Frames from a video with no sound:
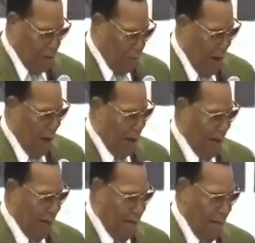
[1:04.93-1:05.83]
his
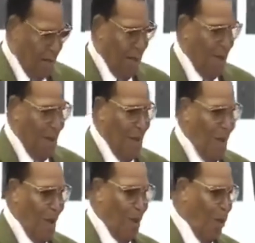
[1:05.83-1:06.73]
pocket
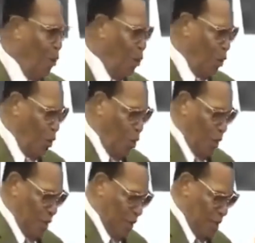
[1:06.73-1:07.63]
a gold
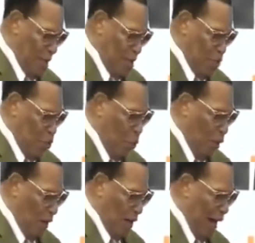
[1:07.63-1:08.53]
coin. This is
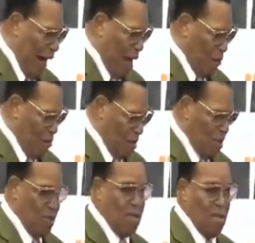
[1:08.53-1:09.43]
1
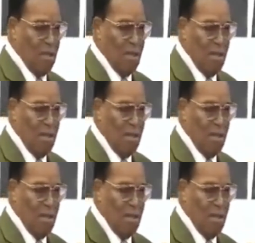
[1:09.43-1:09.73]
ounce